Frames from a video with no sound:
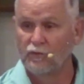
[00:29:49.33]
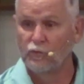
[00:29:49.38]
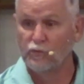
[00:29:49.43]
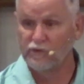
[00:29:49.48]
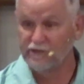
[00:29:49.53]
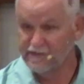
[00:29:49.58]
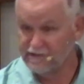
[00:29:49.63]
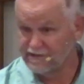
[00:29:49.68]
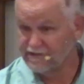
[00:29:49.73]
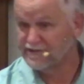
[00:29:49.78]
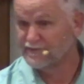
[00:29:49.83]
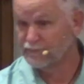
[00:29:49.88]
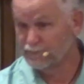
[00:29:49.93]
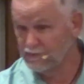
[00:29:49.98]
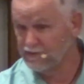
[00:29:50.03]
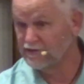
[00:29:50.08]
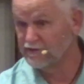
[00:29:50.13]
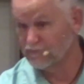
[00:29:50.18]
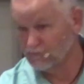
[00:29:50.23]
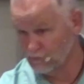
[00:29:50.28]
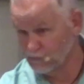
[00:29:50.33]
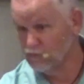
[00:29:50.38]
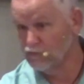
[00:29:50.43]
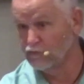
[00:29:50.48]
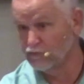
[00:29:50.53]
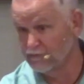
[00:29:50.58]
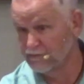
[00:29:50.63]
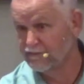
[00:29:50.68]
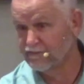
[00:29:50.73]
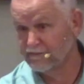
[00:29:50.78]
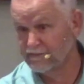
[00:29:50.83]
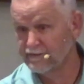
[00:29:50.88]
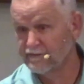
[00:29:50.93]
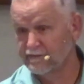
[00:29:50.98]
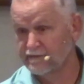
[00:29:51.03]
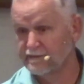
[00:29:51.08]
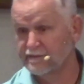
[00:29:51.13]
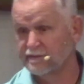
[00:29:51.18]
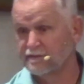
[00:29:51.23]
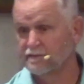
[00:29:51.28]
We need to speak truth
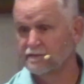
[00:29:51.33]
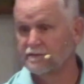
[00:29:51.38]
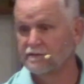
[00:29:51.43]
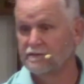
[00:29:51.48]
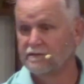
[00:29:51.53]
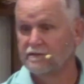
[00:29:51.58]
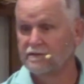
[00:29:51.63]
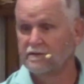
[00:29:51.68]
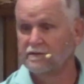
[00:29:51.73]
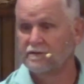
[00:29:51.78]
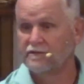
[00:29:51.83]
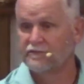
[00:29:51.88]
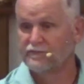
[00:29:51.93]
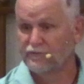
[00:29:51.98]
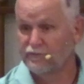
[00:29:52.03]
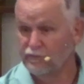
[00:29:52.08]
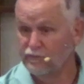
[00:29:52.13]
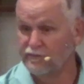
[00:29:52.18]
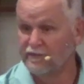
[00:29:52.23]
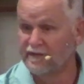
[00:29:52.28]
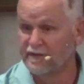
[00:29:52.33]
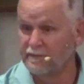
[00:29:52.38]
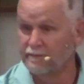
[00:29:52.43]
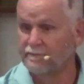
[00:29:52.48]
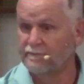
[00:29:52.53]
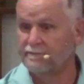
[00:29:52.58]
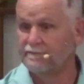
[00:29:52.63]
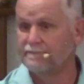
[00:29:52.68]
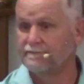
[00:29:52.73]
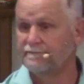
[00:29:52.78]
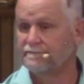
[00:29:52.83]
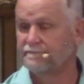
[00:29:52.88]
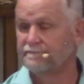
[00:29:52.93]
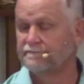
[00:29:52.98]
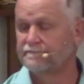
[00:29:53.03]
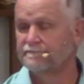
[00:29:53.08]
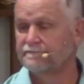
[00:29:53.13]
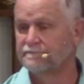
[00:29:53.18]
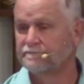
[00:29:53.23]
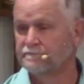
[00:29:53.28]
to them.
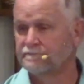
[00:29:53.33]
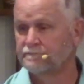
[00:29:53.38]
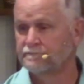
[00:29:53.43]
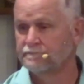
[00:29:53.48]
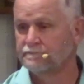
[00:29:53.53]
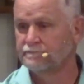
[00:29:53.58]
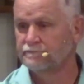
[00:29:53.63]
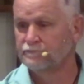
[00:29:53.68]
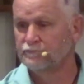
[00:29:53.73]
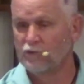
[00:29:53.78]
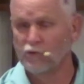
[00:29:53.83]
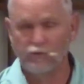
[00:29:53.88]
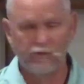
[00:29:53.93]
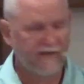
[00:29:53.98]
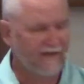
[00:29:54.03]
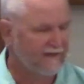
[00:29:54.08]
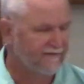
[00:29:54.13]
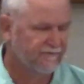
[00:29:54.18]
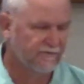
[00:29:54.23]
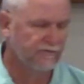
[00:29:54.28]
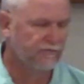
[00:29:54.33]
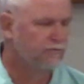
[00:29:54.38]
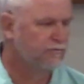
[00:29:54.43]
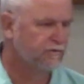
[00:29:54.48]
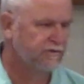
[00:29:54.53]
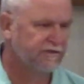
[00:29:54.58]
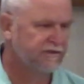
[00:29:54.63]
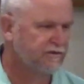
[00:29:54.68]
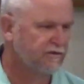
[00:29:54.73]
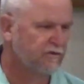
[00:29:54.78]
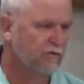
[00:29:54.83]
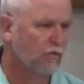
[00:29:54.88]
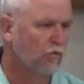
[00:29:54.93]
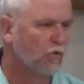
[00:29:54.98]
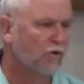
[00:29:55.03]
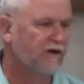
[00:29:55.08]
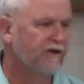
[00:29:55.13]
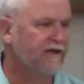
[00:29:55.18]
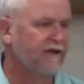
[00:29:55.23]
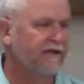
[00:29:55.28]
But we have to do it in a
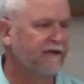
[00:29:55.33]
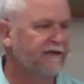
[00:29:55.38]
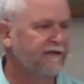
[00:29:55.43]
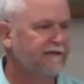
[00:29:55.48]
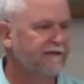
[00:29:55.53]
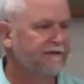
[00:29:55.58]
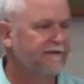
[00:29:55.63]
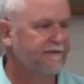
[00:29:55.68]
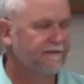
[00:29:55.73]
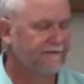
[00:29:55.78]
way